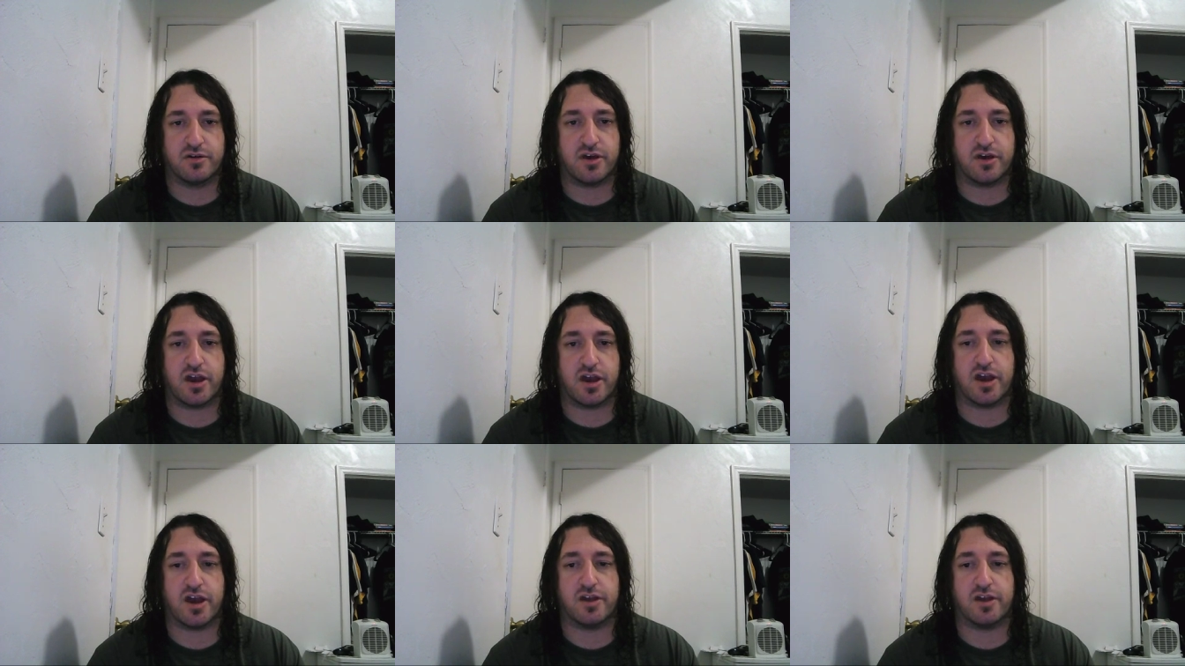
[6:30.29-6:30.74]

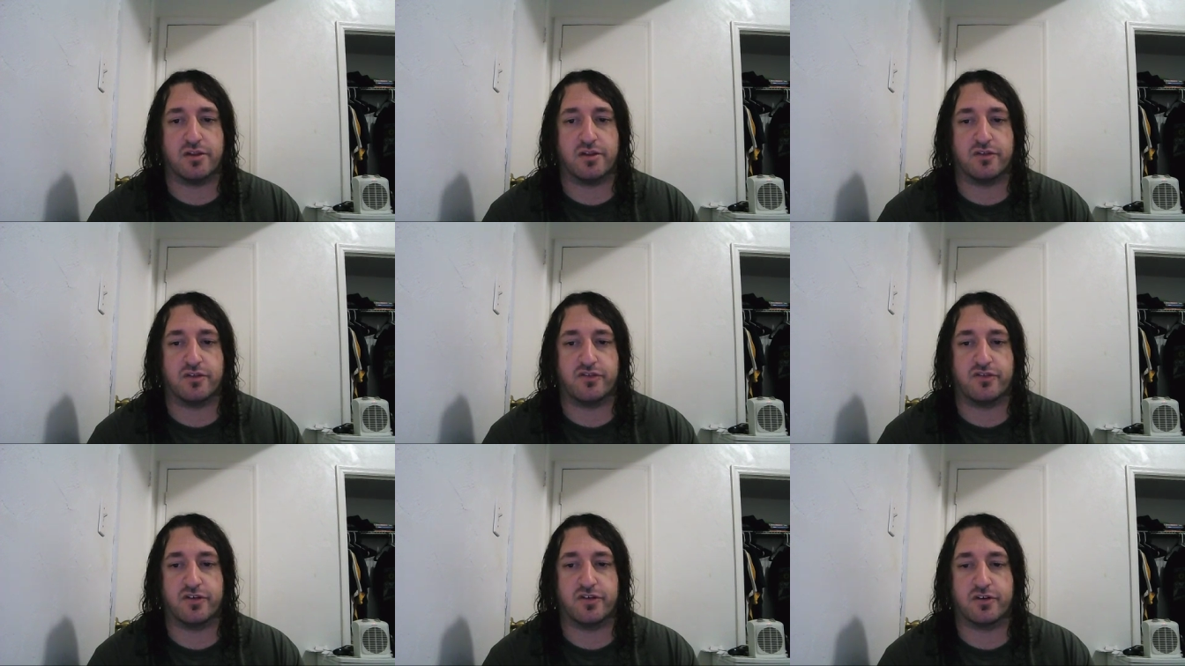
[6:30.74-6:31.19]
and the
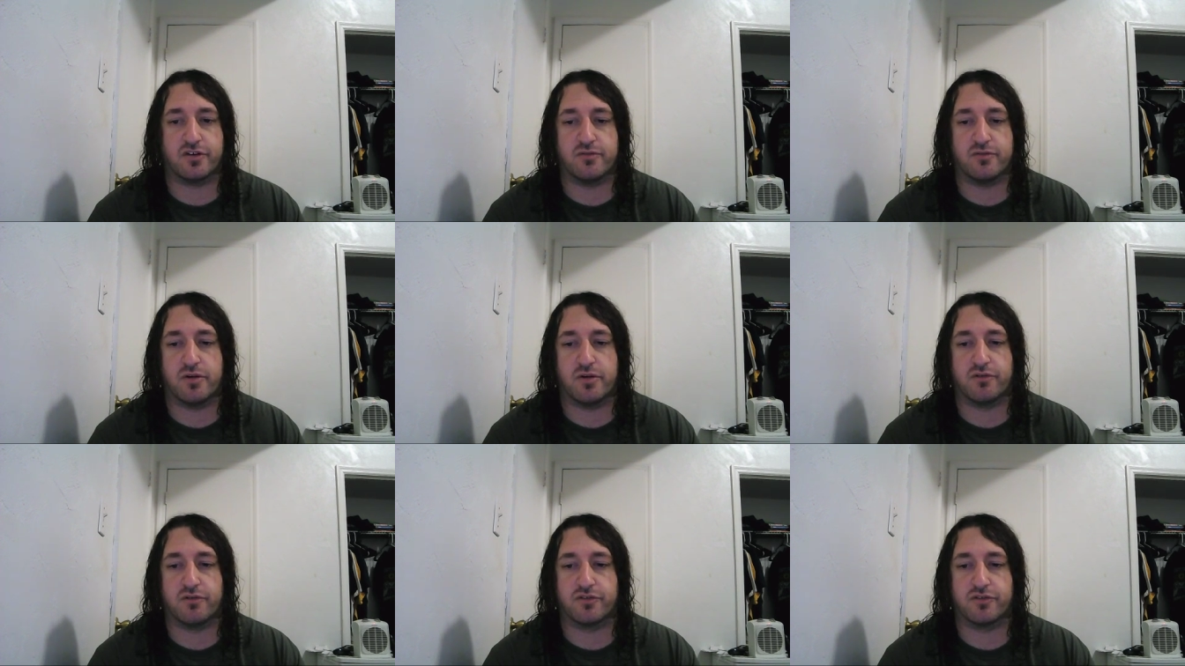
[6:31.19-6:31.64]
chick who
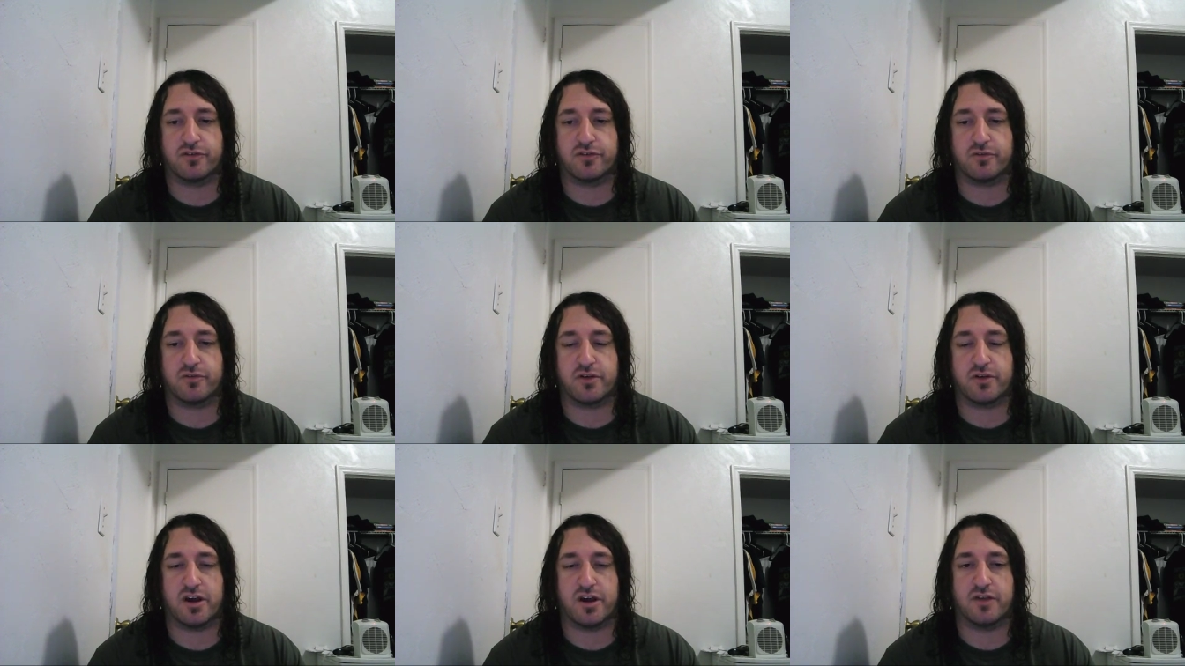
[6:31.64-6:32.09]
I was
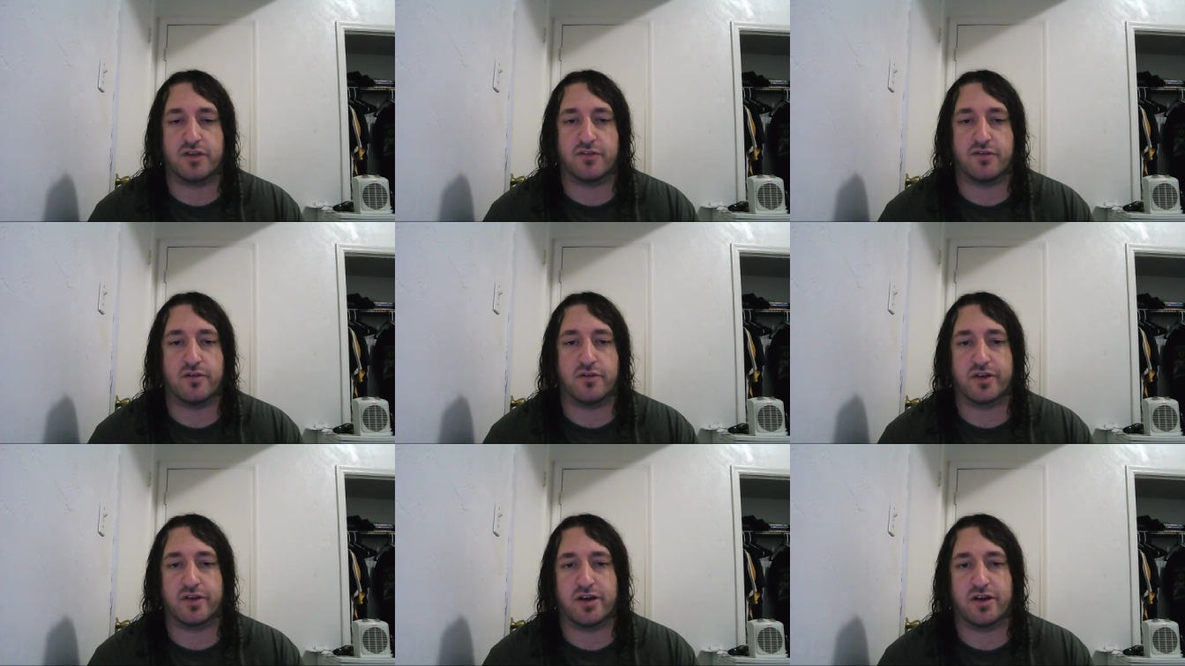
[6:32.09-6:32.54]
kind of
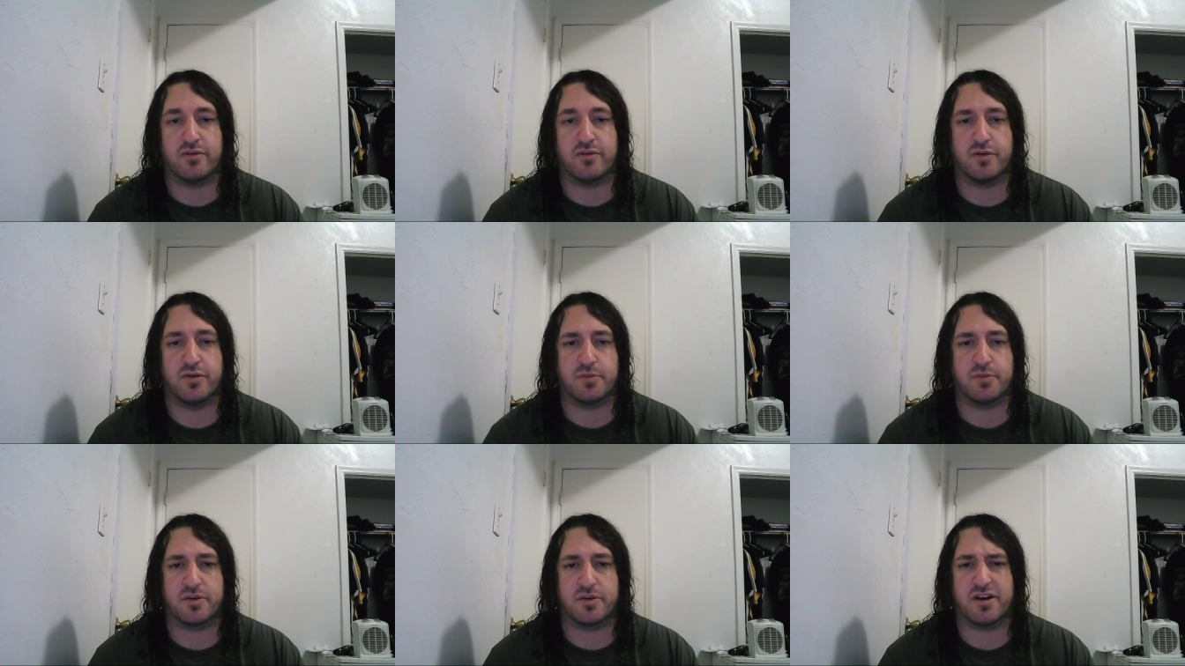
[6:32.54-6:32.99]
going out
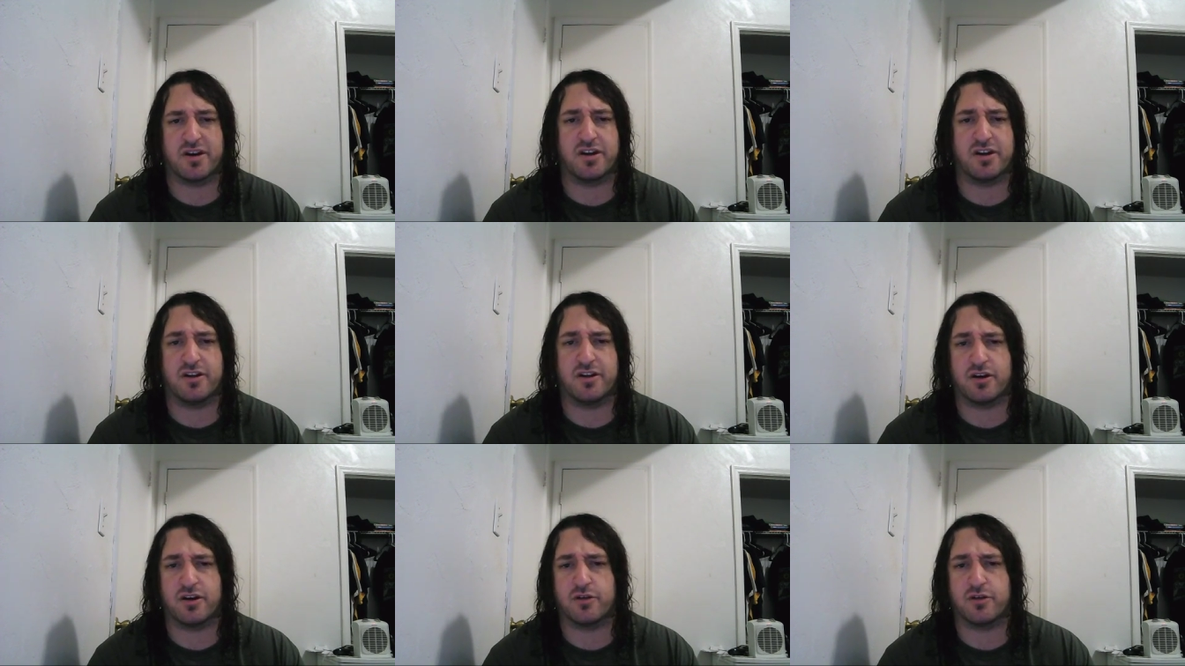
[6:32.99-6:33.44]
with, but kind of
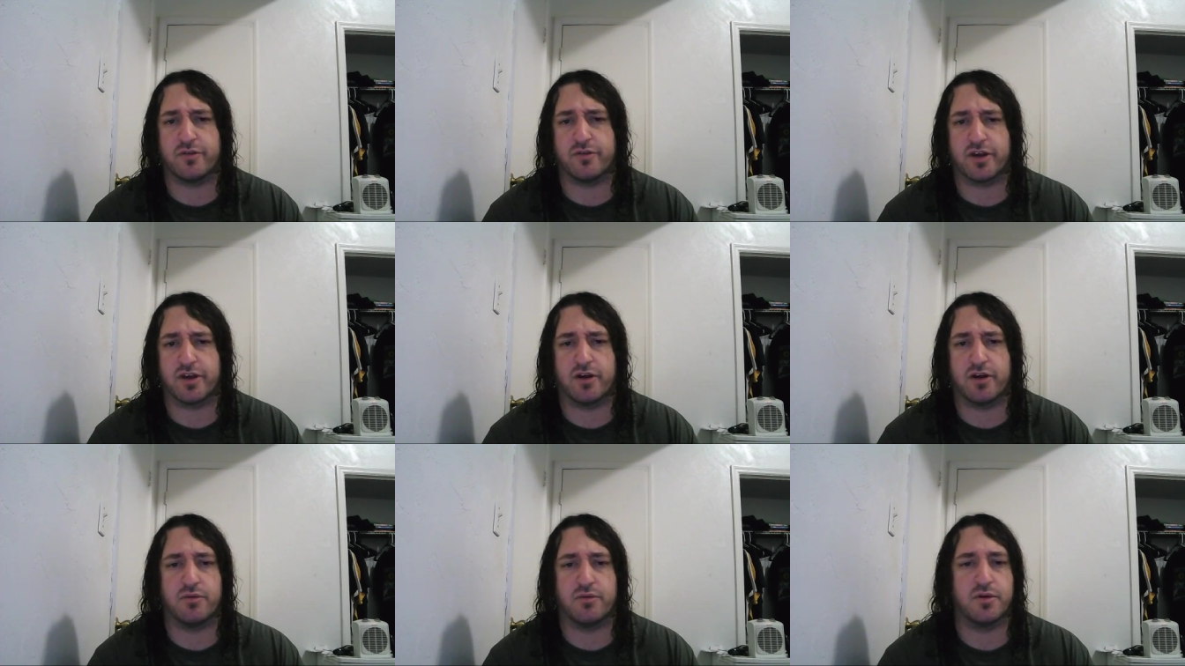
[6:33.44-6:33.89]
not going
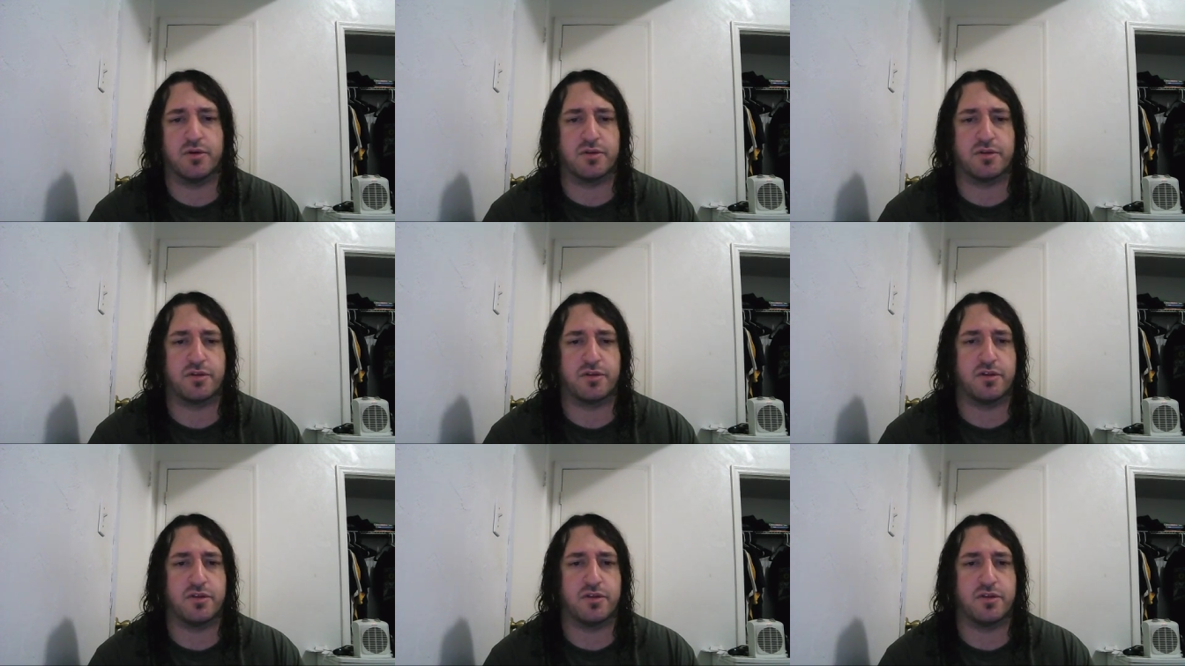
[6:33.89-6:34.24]
out with,